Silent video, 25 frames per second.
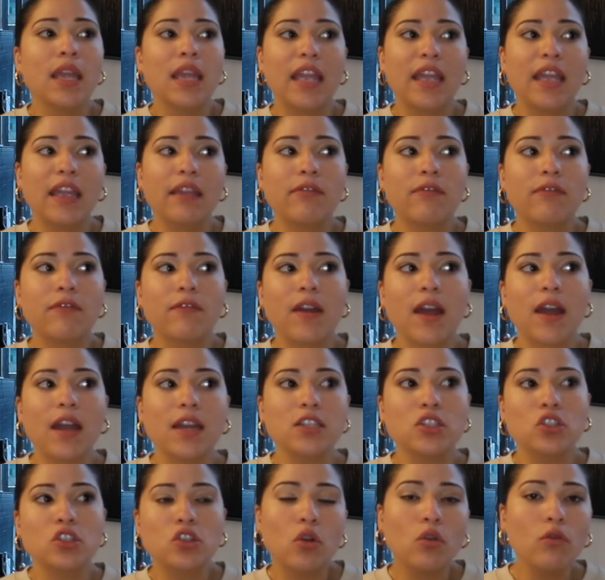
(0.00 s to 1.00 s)
If
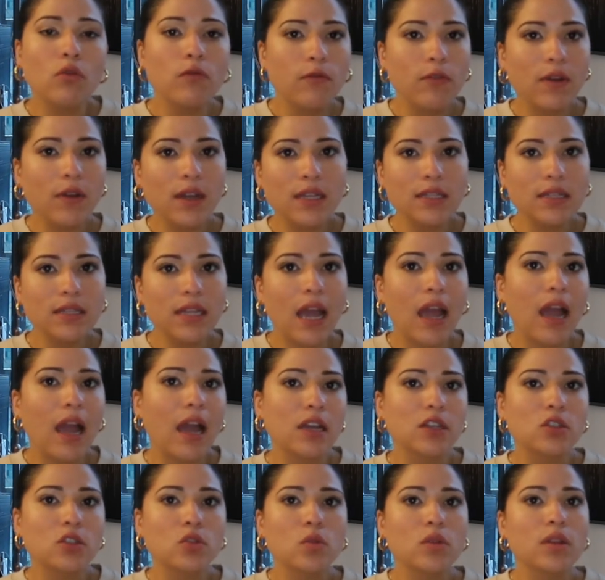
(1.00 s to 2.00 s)
I don't find the
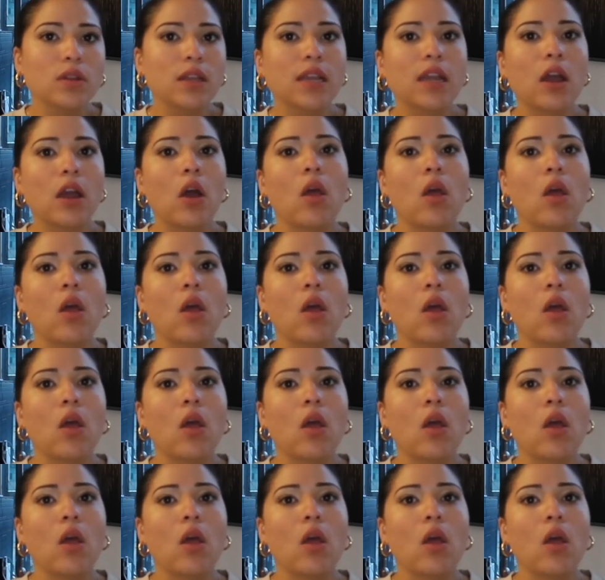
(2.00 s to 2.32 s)
actual link,